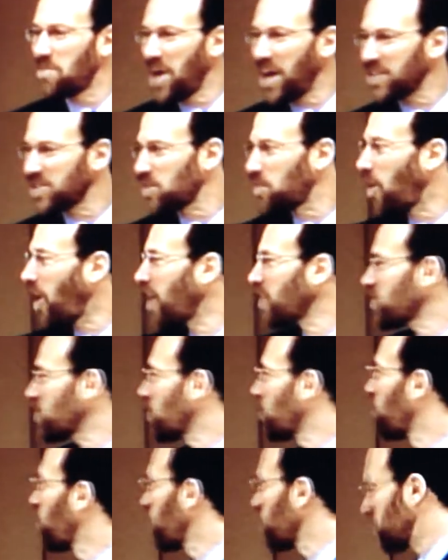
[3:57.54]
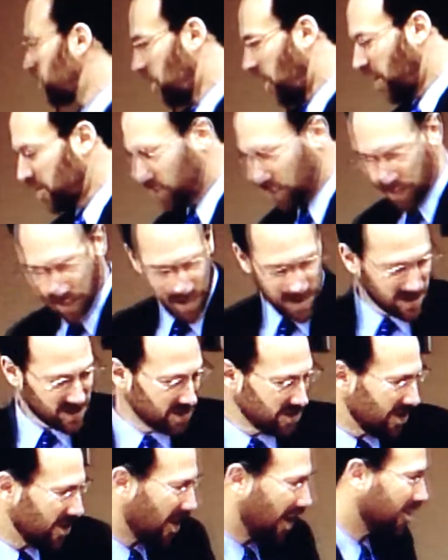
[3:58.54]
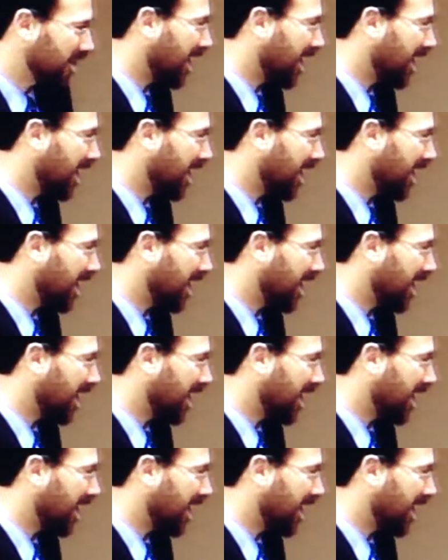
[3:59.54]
best boss or worst boss. So here I've